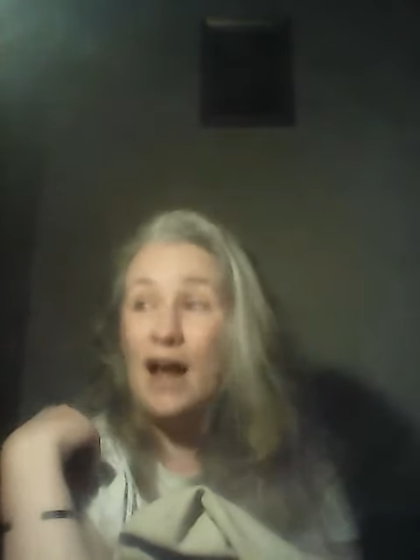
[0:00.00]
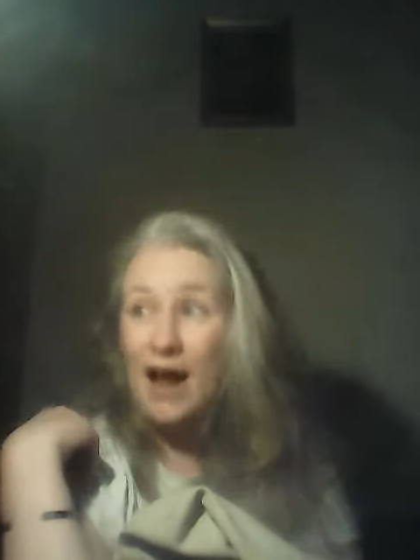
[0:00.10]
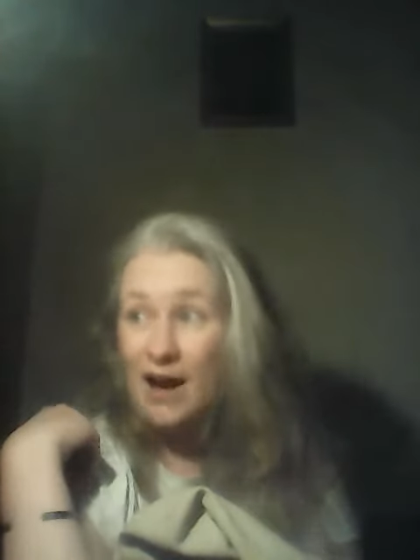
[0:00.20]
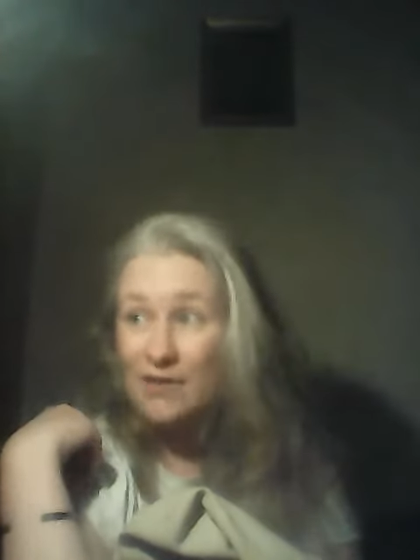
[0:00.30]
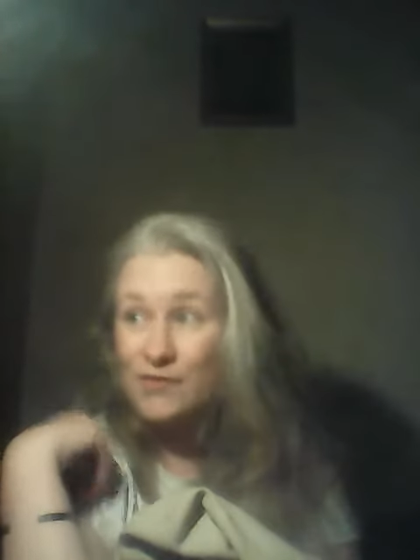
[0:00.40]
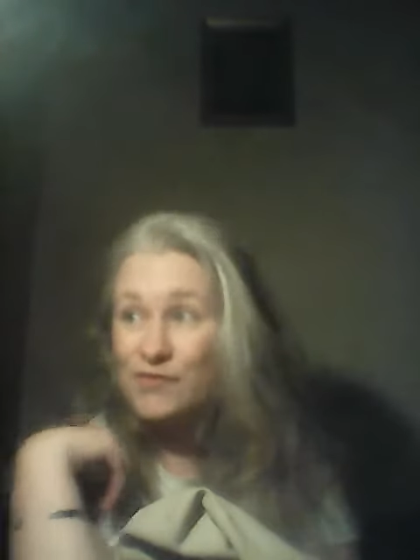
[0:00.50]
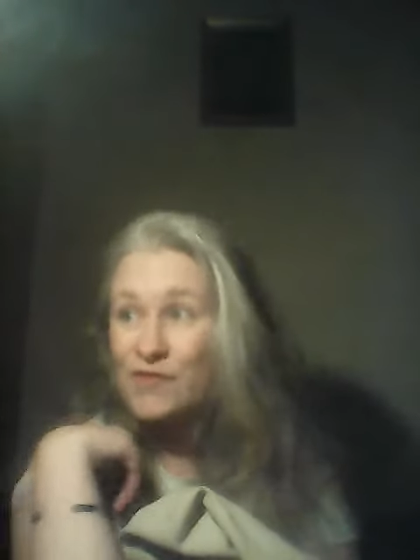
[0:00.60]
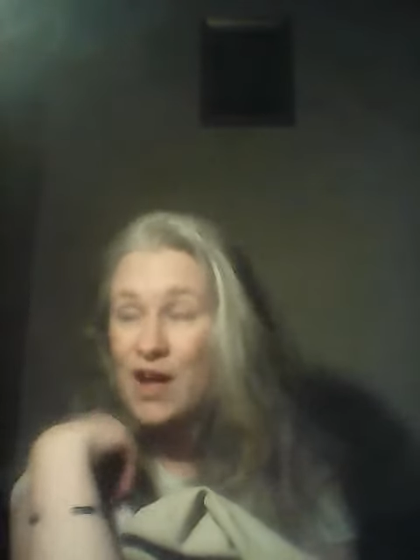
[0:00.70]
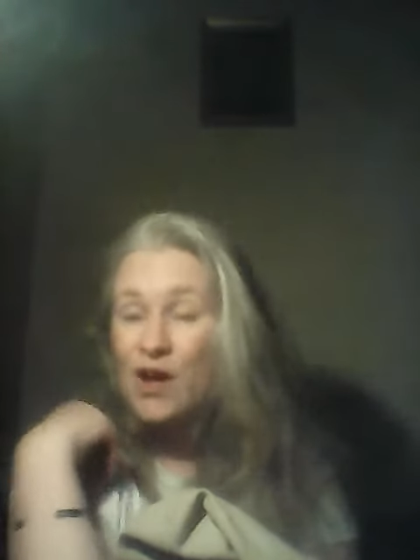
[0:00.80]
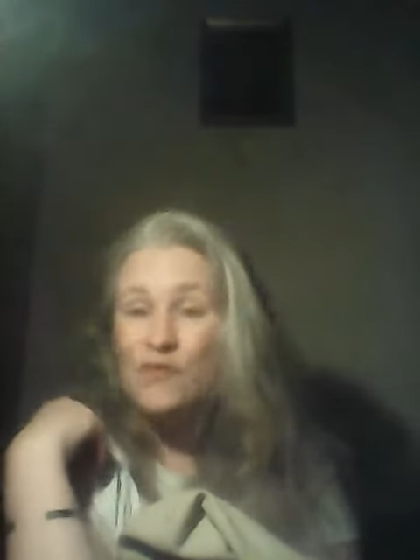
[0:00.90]
half
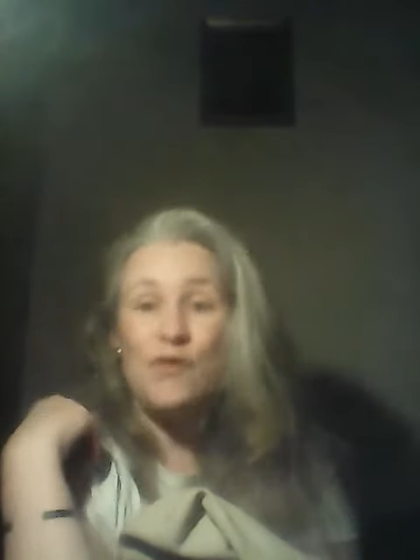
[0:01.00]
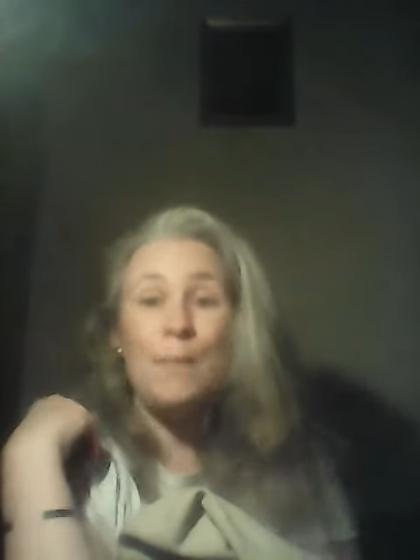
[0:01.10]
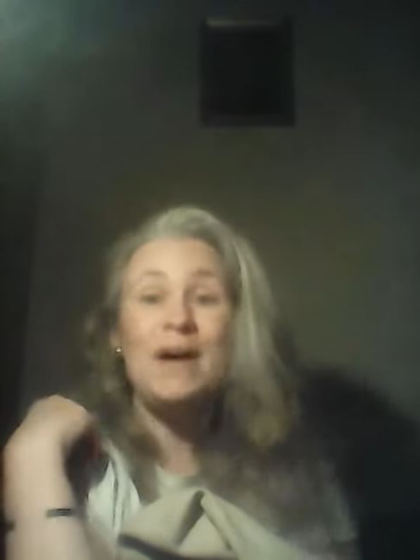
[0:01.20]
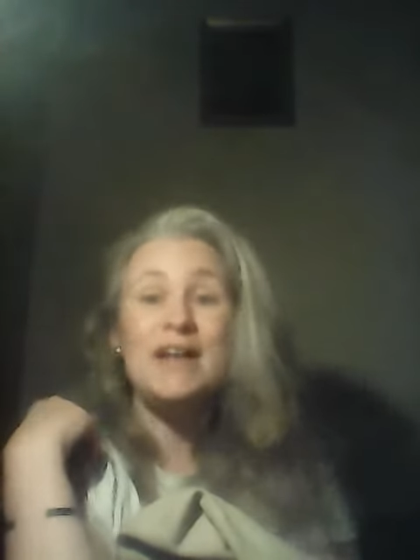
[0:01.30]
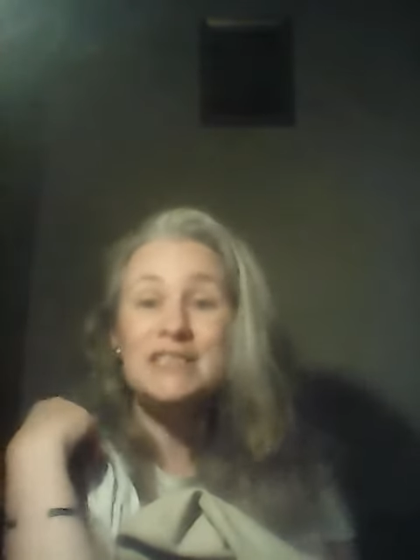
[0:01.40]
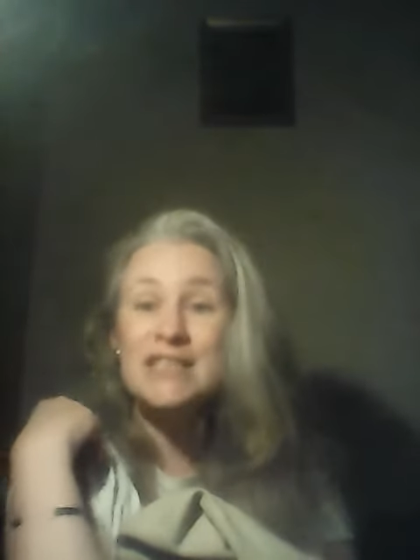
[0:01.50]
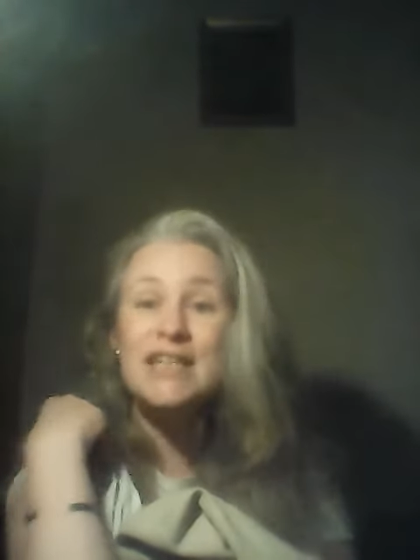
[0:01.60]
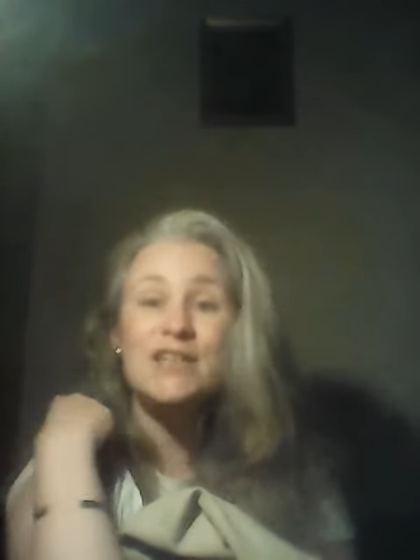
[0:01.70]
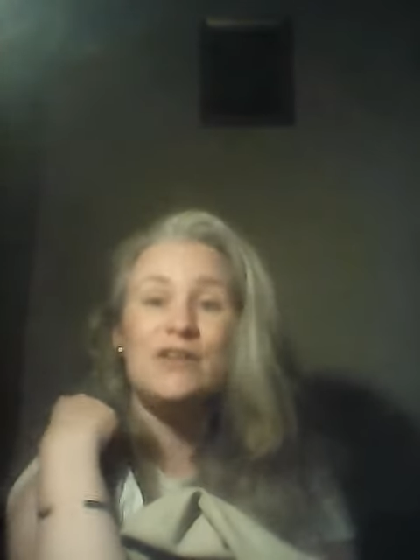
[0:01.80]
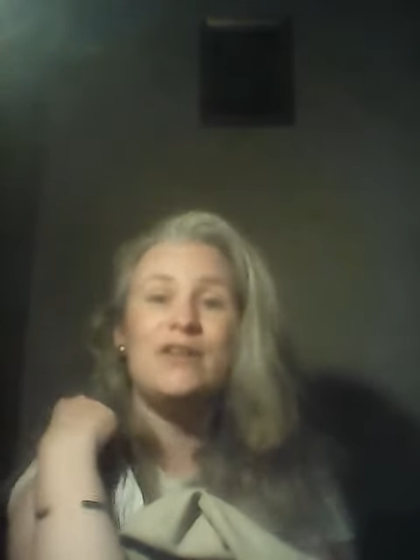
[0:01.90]
for my
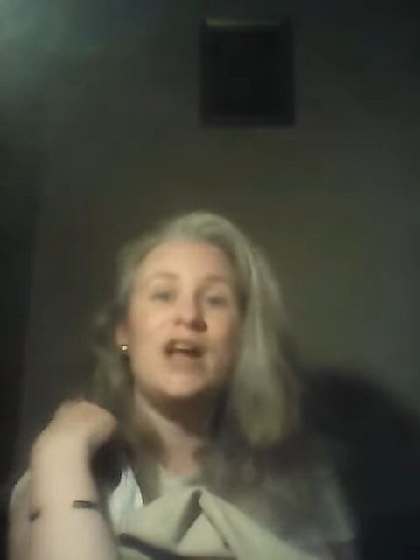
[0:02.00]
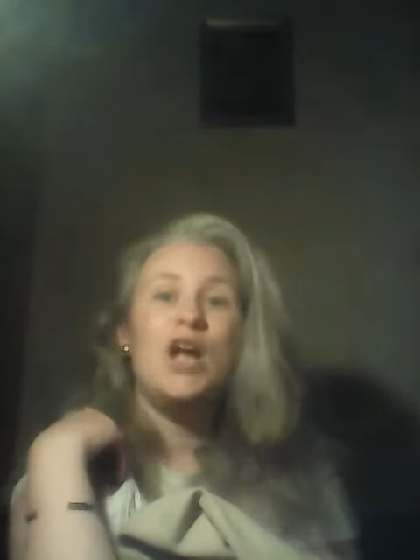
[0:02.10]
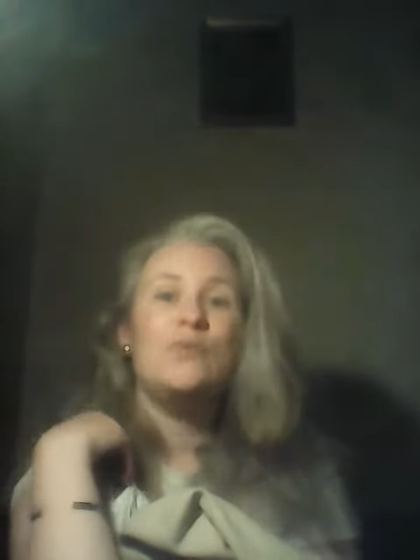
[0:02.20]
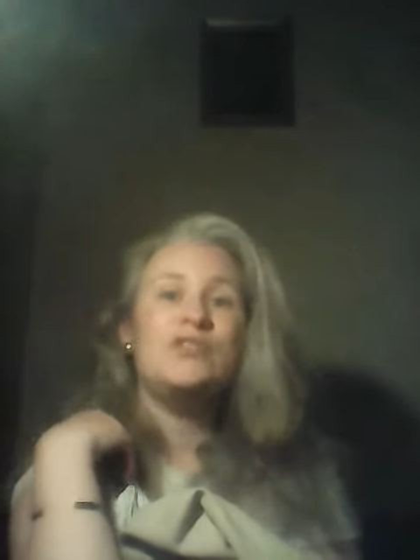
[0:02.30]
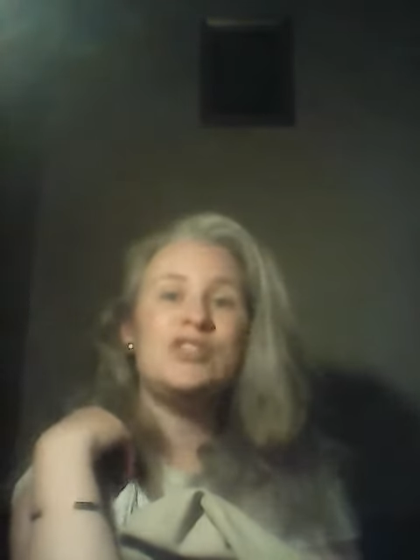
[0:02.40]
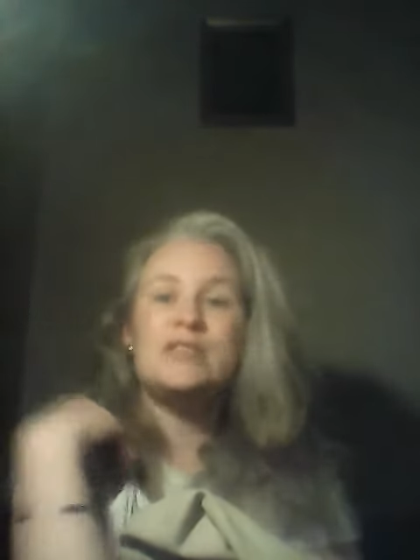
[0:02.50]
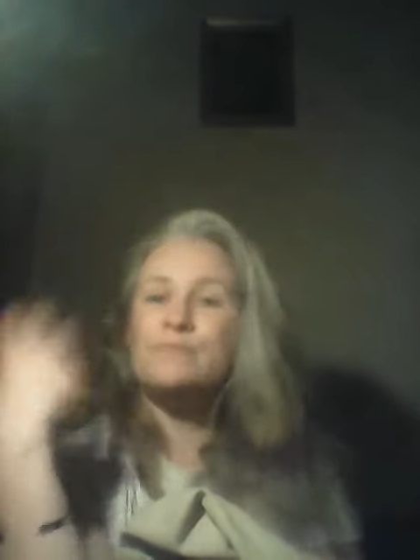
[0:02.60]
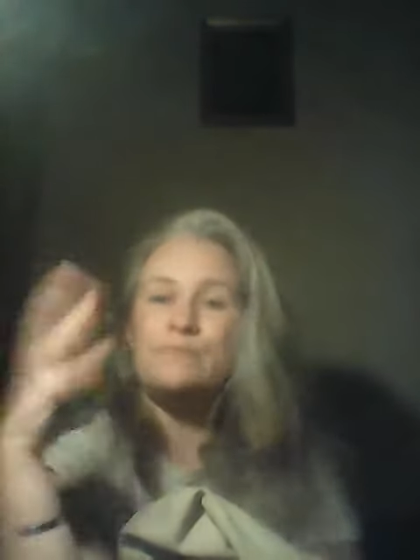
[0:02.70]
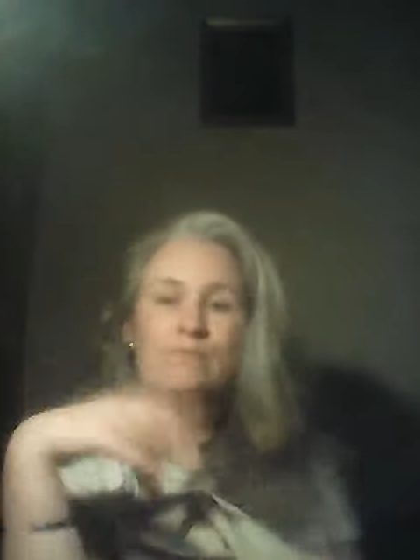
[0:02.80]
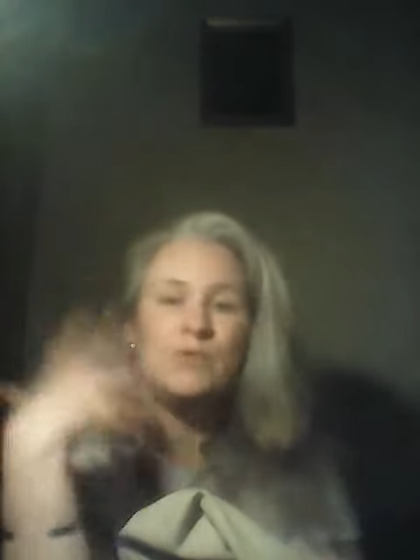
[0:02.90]
dinner, which is
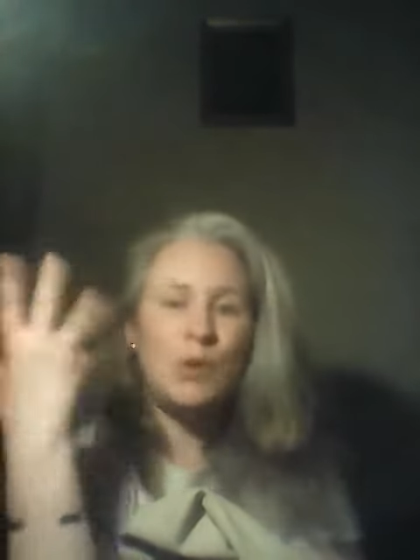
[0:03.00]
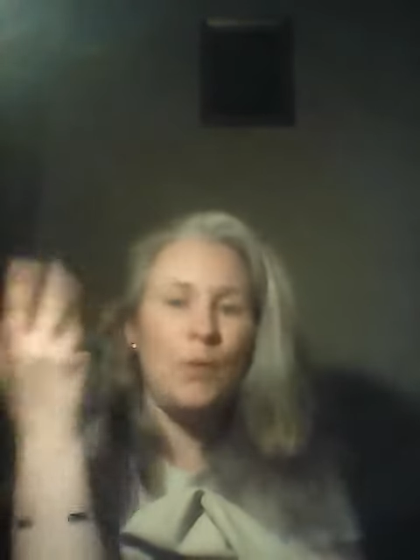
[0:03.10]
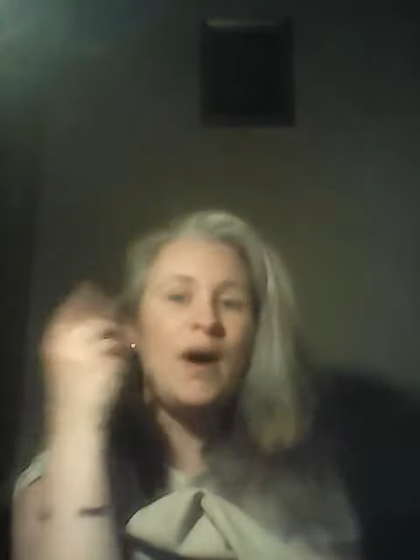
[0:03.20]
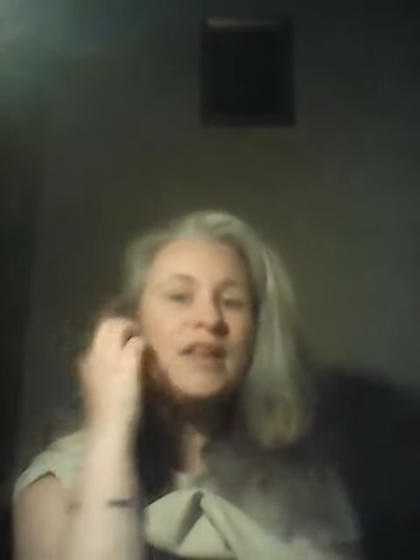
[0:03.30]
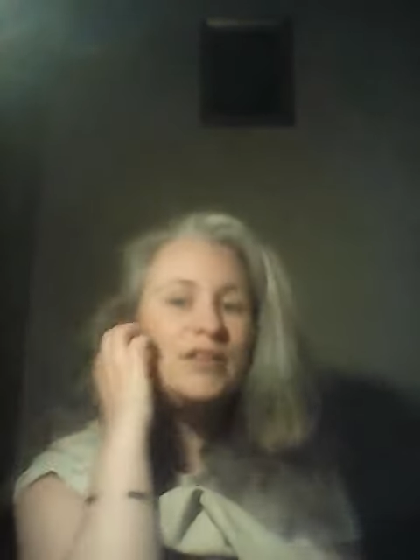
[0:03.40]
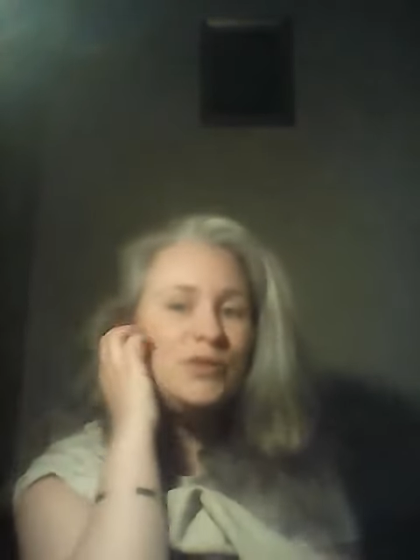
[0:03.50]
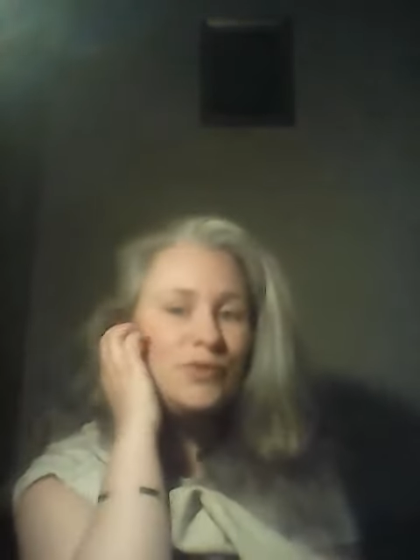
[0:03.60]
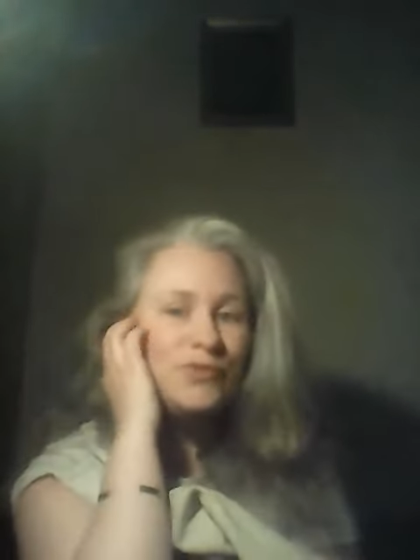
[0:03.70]
quite new